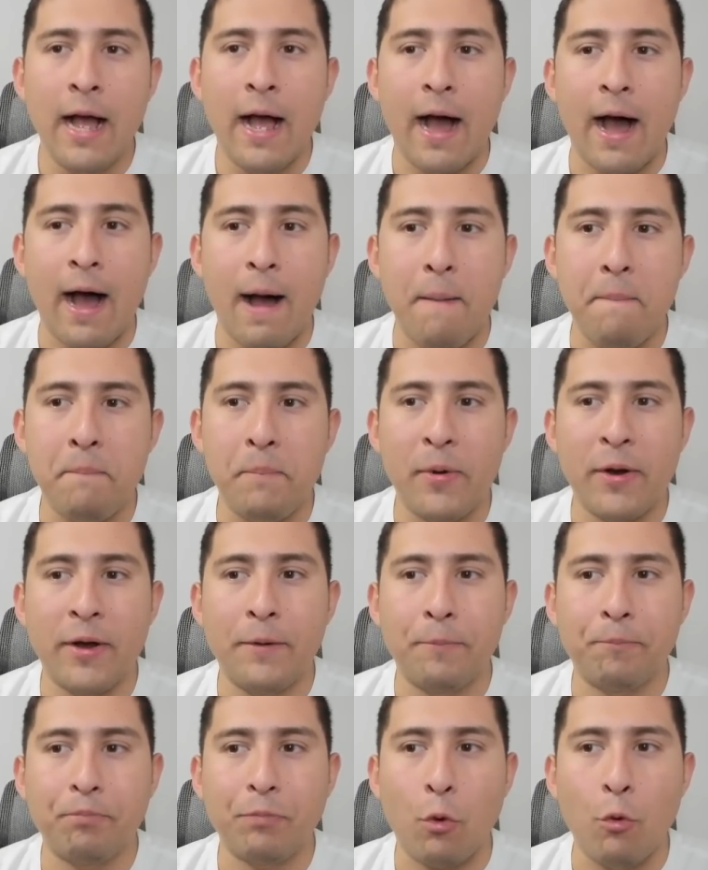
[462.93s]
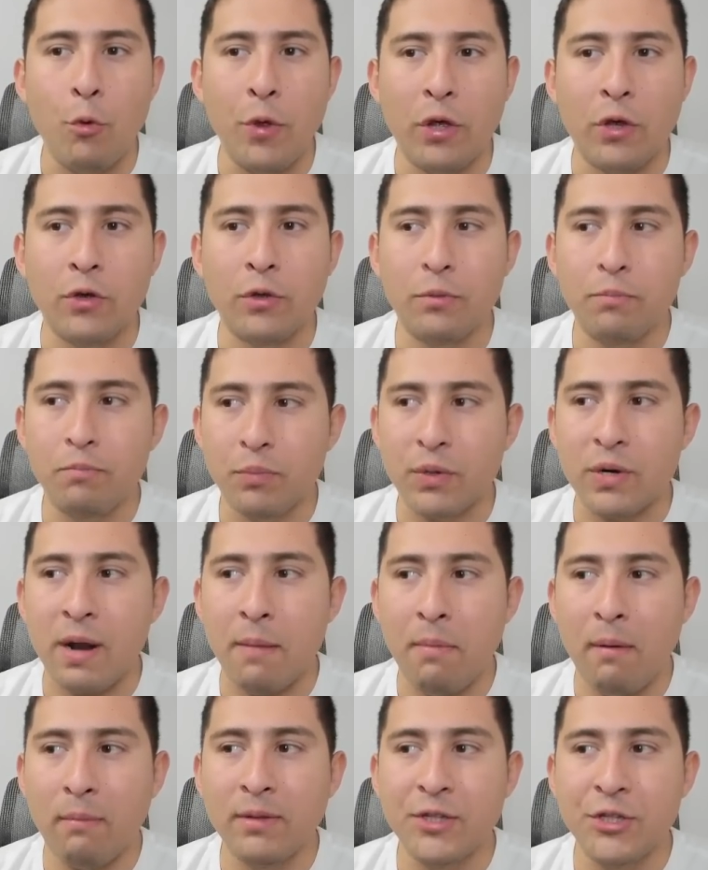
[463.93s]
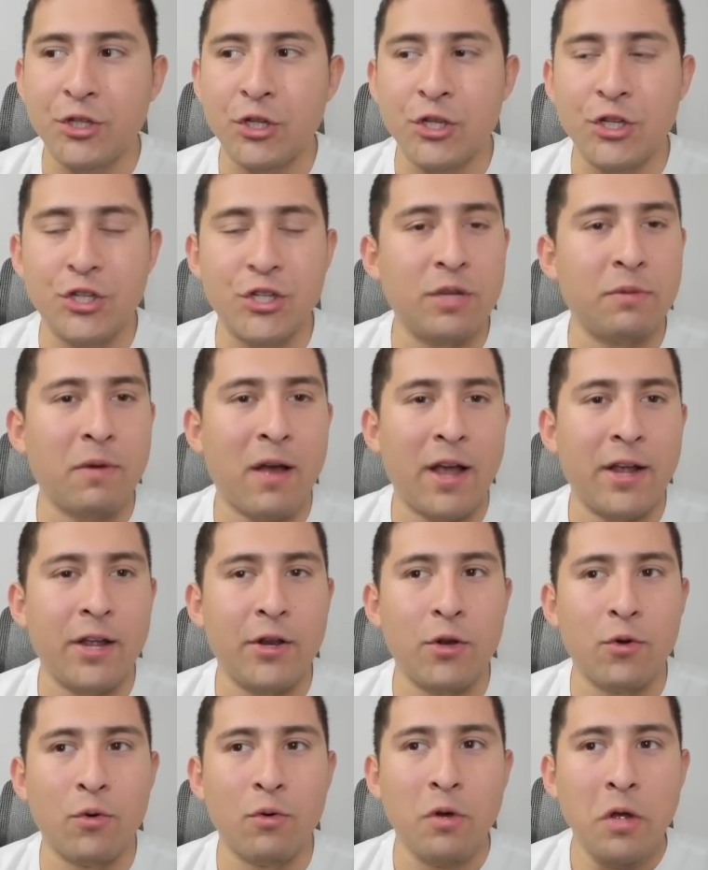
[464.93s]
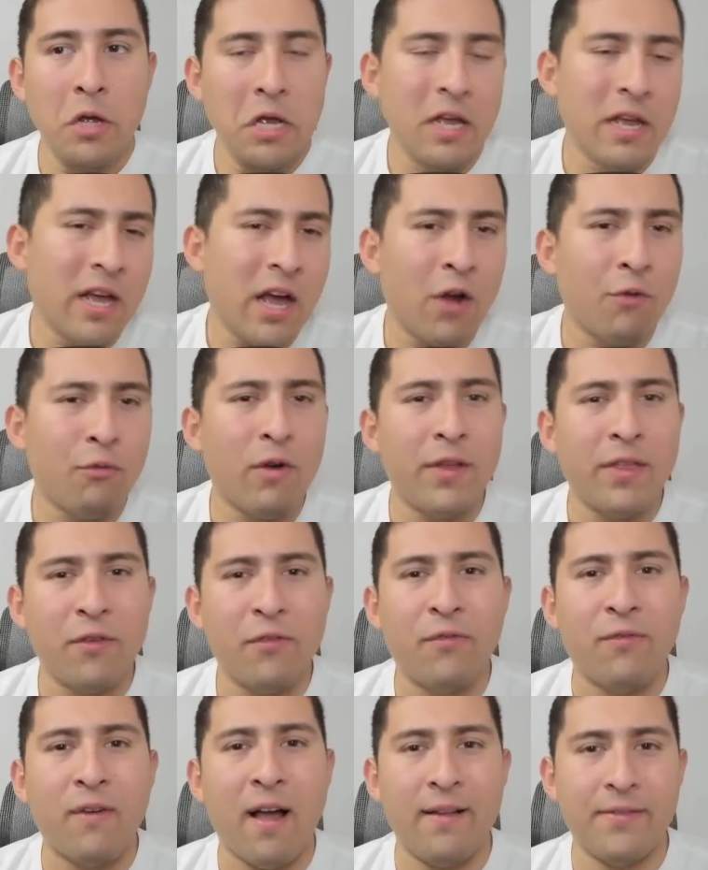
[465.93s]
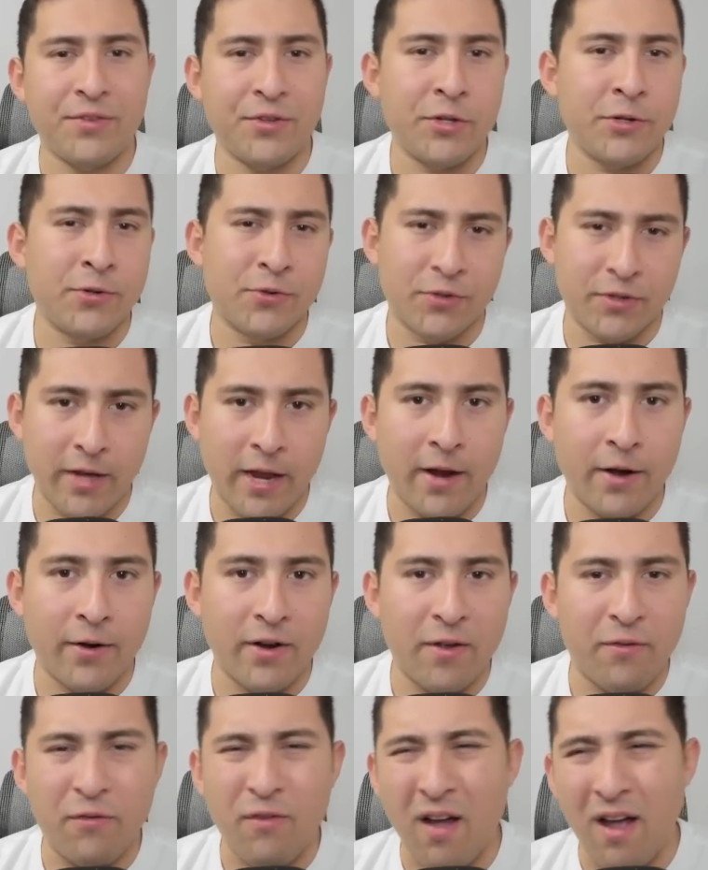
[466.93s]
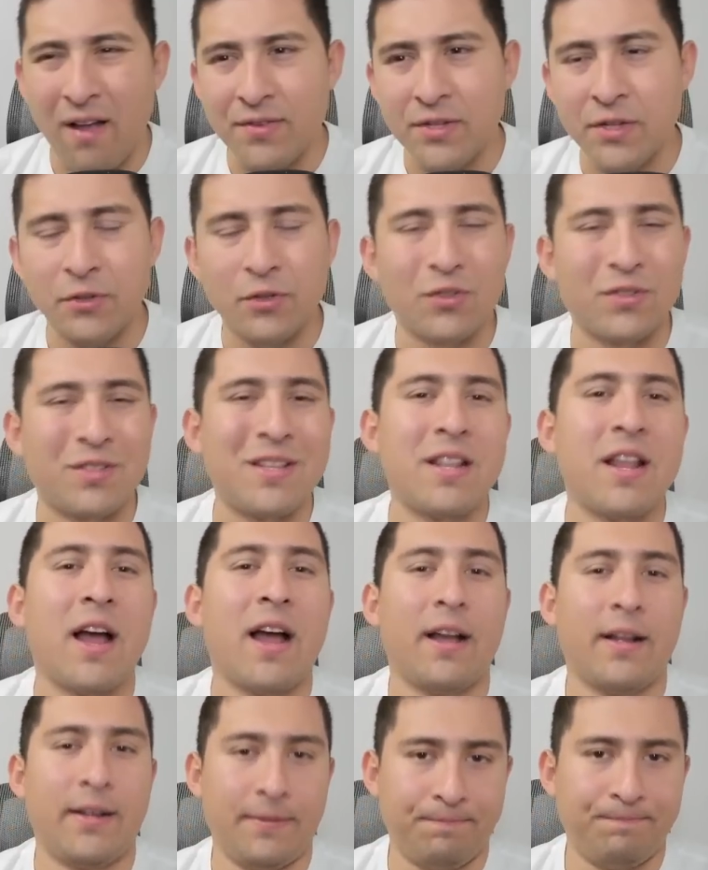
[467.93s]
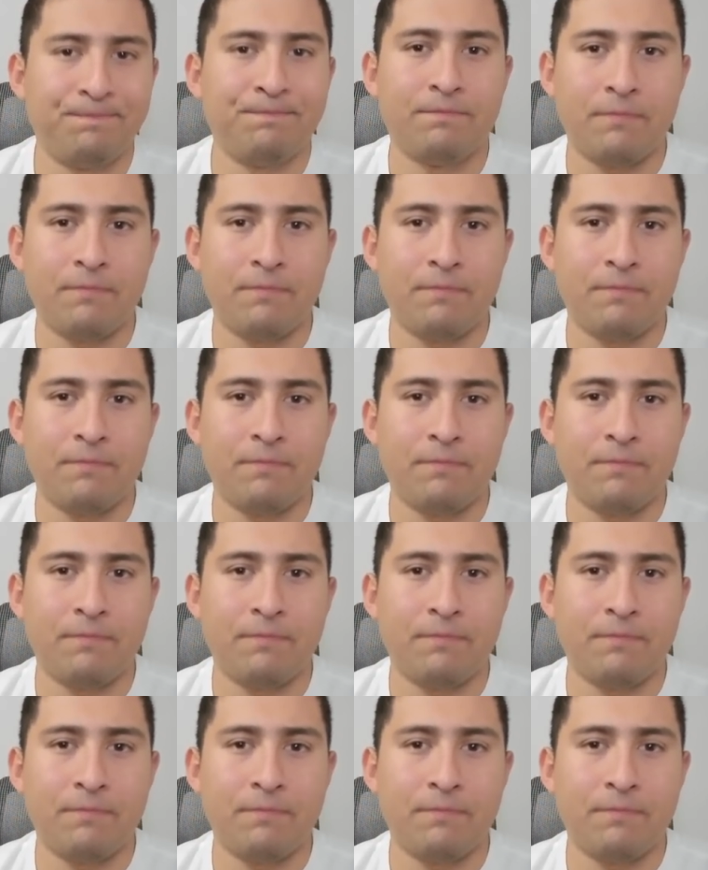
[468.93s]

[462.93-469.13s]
But we could probably see Shiba Inu around the 50s area, 509.